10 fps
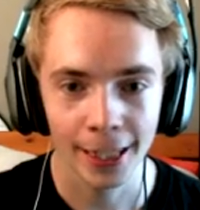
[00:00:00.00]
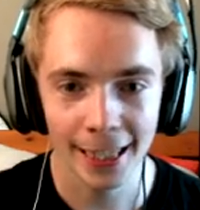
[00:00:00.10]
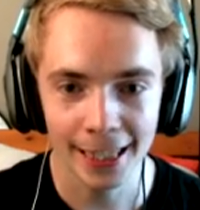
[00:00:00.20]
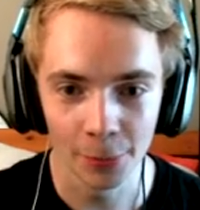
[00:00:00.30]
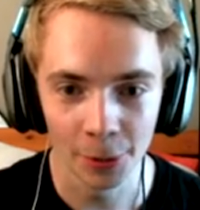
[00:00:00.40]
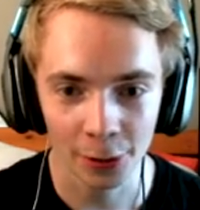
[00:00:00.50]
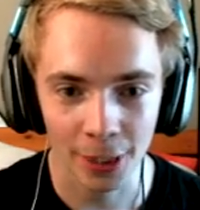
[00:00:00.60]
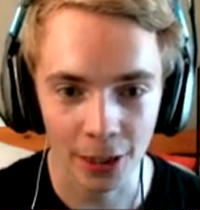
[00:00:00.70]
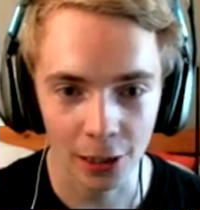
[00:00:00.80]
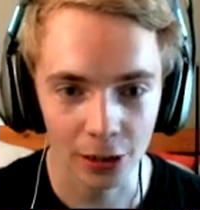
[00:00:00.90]
Hey, number three.
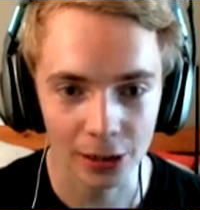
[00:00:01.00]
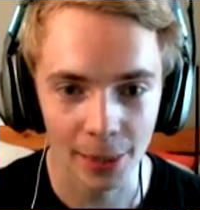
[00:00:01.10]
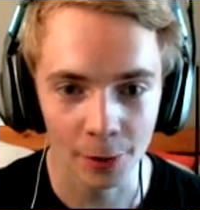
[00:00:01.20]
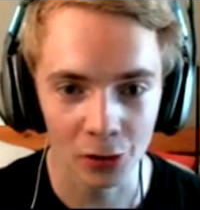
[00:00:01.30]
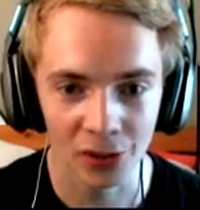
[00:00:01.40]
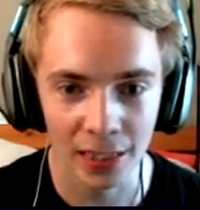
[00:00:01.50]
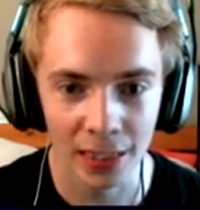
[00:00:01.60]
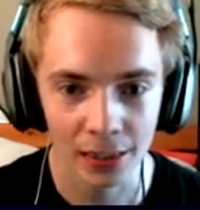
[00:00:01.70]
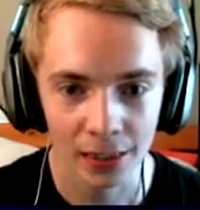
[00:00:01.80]
In a long time no see.